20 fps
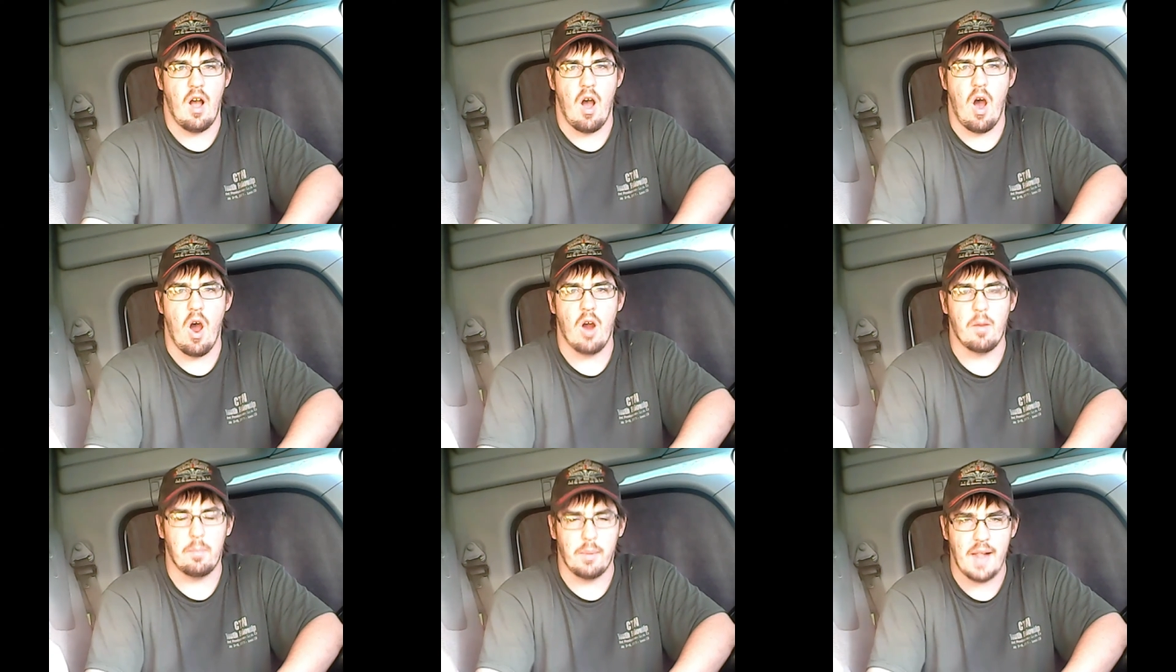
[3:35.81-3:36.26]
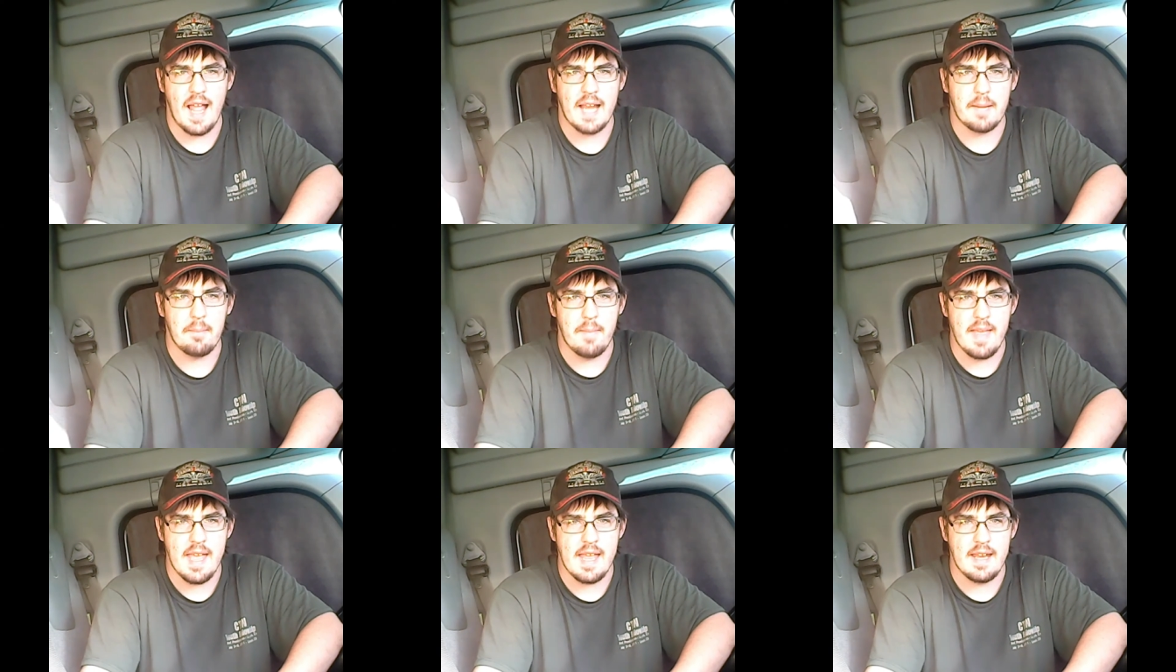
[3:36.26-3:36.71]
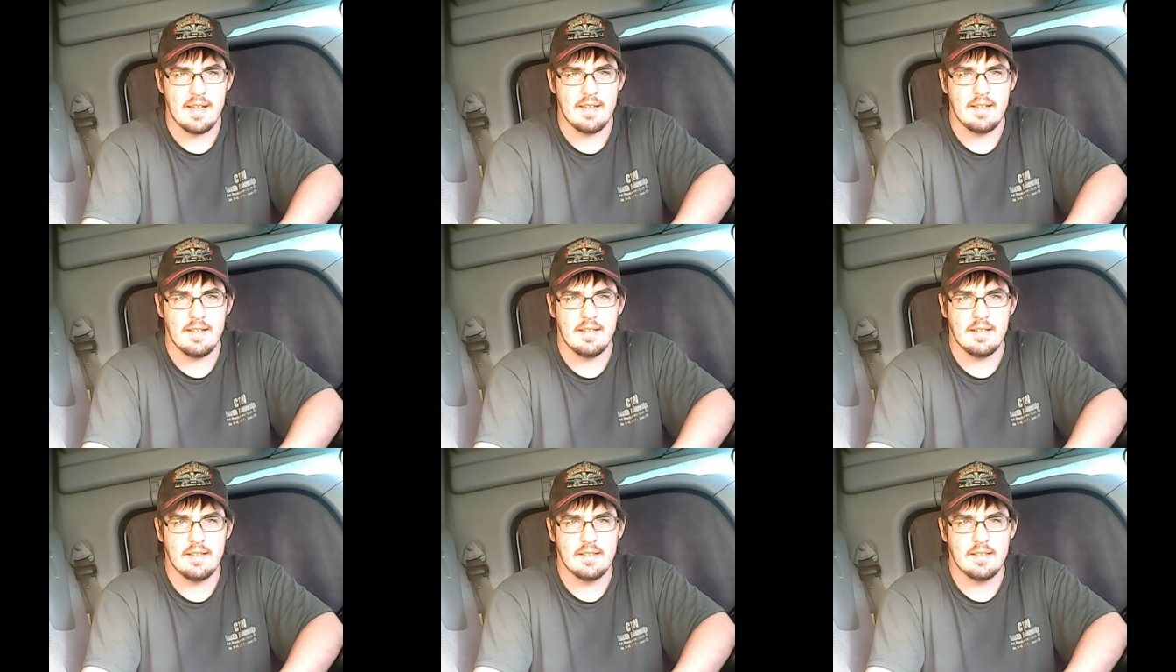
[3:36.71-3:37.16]
are black men
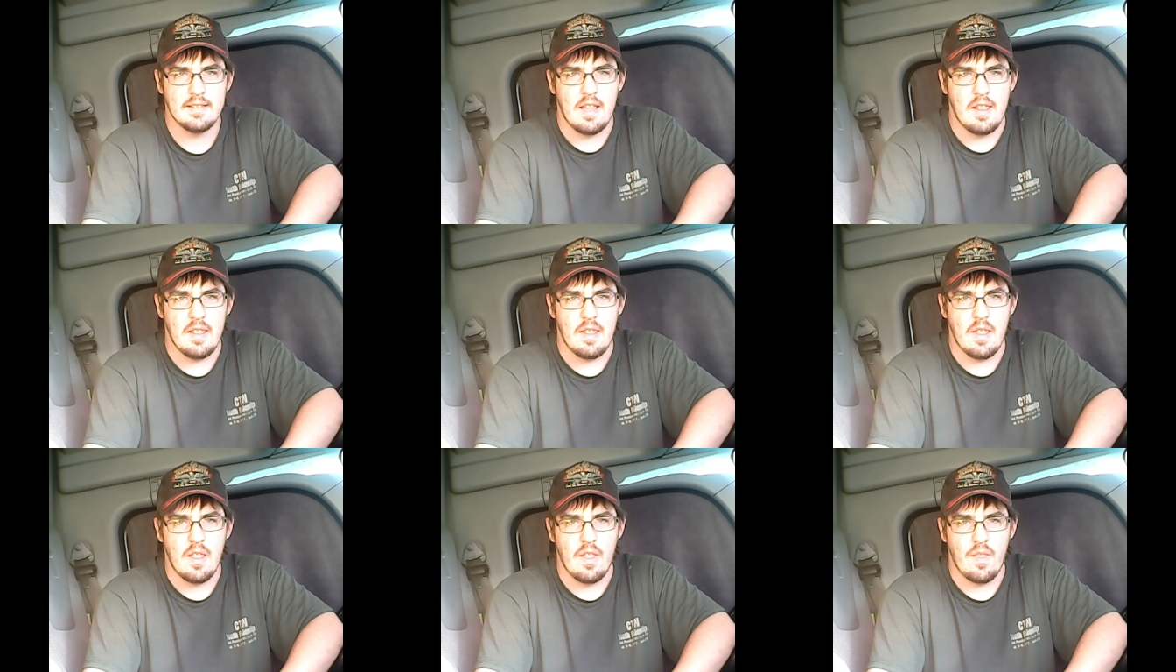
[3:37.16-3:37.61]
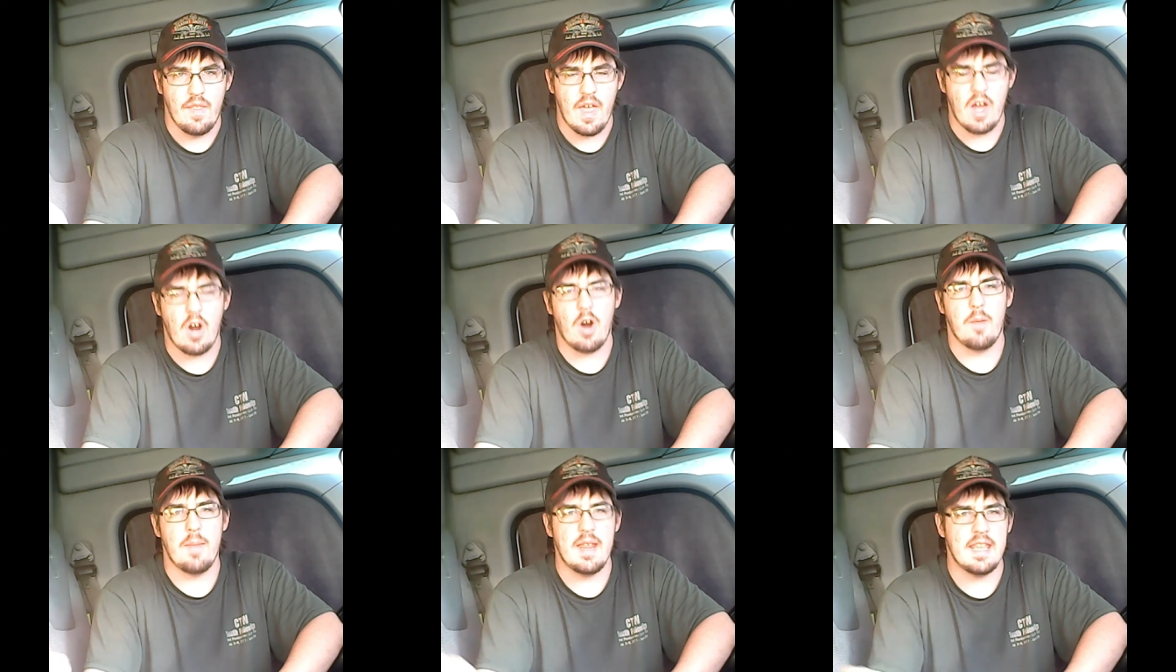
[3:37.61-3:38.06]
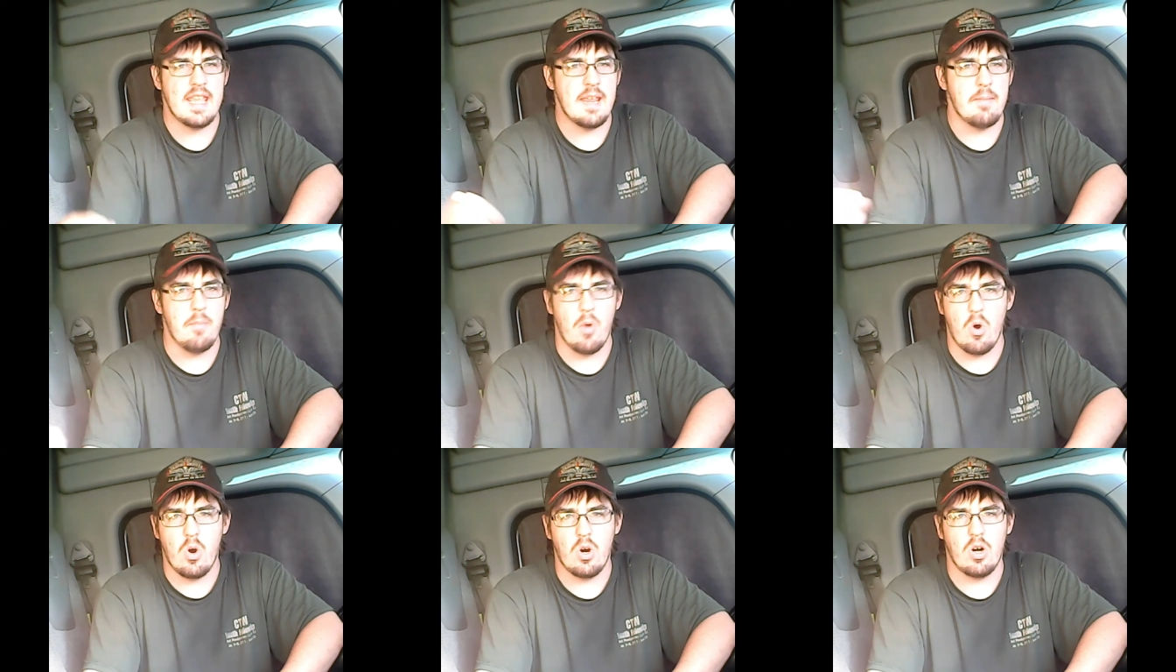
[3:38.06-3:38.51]
that are making
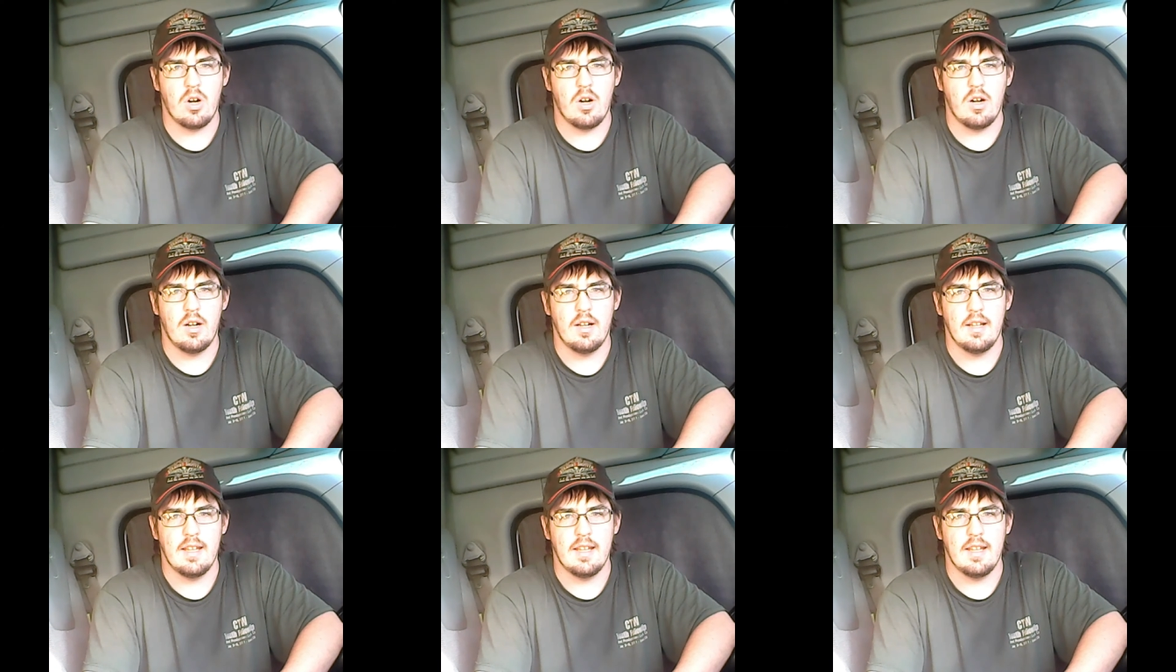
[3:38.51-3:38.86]
more